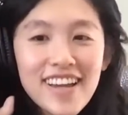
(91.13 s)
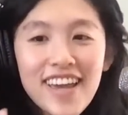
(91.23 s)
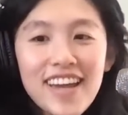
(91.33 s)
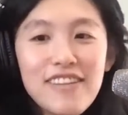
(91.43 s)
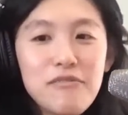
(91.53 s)

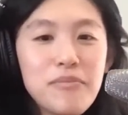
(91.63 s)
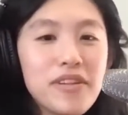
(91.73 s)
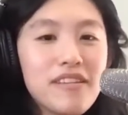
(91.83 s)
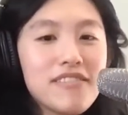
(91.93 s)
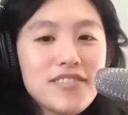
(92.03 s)
Can't even
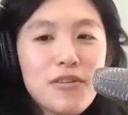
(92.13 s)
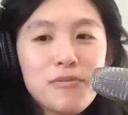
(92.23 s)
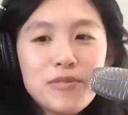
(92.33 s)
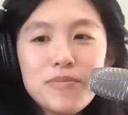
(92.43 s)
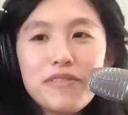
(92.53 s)
believe it's
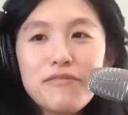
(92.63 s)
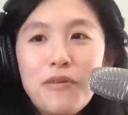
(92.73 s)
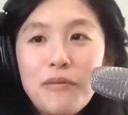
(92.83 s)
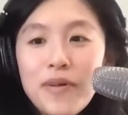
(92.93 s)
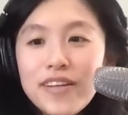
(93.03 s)
almost been
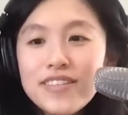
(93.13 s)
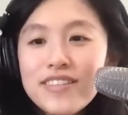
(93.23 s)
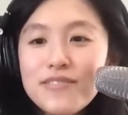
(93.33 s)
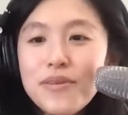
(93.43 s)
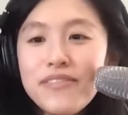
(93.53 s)
4 months
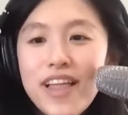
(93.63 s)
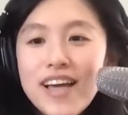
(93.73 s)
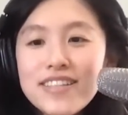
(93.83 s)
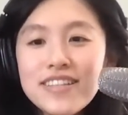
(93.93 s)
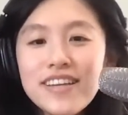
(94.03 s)
since we've
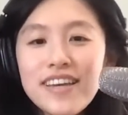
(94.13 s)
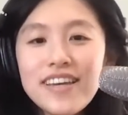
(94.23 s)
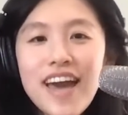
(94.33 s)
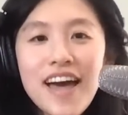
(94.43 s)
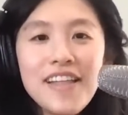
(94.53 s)
last
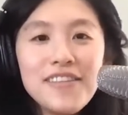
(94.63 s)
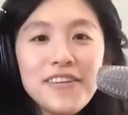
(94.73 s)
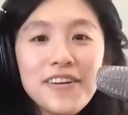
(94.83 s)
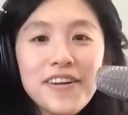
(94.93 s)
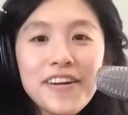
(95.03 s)

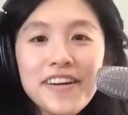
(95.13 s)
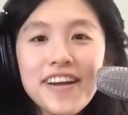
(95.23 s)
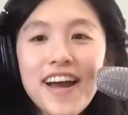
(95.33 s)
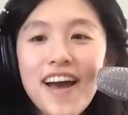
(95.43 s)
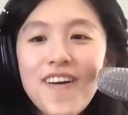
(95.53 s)
gathered.
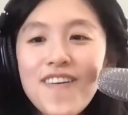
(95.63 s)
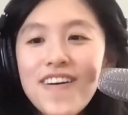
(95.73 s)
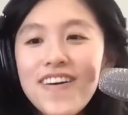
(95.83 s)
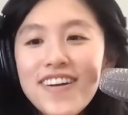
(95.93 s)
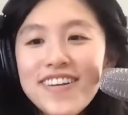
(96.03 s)
How
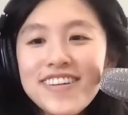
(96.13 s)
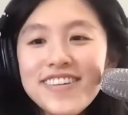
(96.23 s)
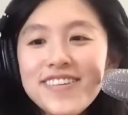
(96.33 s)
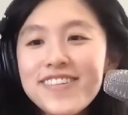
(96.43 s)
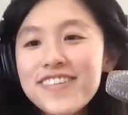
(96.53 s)
are
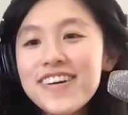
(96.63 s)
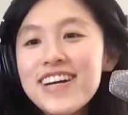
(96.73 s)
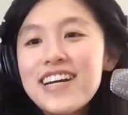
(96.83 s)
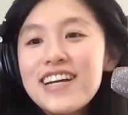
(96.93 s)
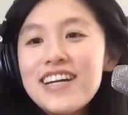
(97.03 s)
you?
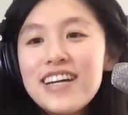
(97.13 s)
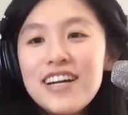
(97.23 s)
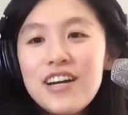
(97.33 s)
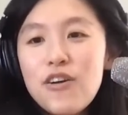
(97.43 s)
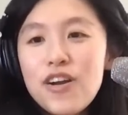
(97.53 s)

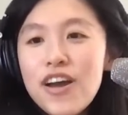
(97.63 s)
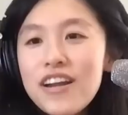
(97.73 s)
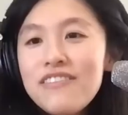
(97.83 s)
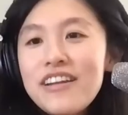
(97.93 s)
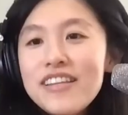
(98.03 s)
We're not
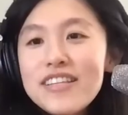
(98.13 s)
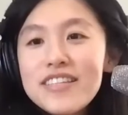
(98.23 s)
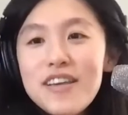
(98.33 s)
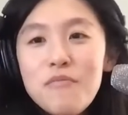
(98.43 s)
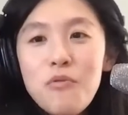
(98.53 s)
even in the
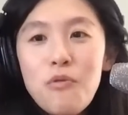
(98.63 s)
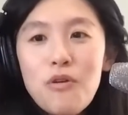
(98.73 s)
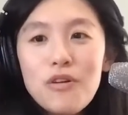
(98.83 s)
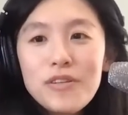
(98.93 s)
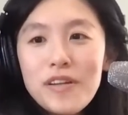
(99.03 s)
same
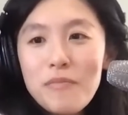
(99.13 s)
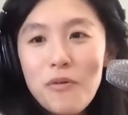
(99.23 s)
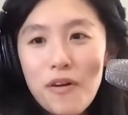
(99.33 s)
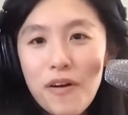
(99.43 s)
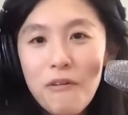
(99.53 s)
world
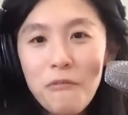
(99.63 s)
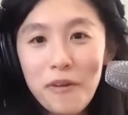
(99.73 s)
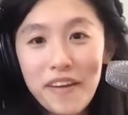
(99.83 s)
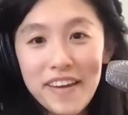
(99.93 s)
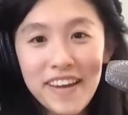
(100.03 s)
anymore, are we?